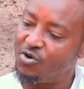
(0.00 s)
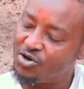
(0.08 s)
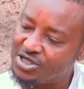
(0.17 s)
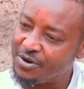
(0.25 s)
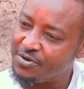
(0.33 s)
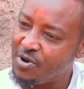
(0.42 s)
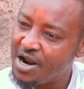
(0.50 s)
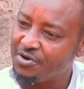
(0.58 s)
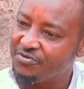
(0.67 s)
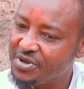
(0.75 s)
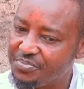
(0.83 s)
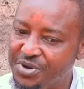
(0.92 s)
those are one
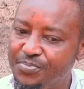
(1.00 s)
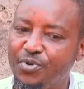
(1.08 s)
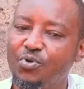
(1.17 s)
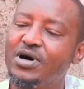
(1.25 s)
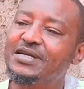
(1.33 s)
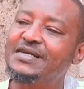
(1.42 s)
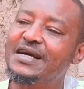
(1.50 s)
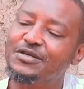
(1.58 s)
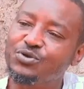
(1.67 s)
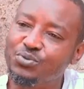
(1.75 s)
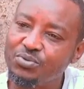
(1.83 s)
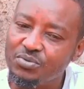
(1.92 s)
of the people who are trying
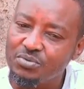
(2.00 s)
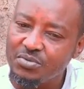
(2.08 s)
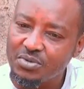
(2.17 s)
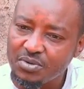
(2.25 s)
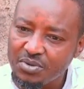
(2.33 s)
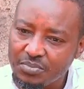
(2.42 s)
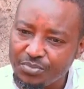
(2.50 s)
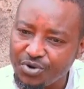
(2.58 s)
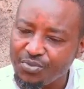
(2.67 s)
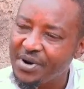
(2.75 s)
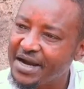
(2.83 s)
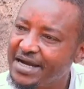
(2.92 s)
to
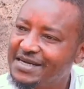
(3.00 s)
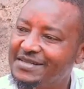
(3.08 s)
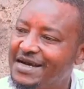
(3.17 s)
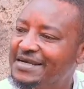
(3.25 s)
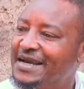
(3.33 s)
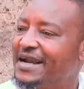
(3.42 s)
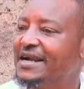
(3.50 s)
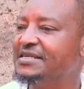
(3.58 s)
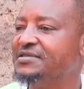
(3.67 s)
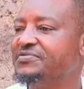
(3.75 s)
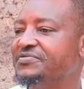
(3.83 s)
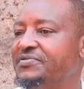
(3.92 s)
propagate that narrative,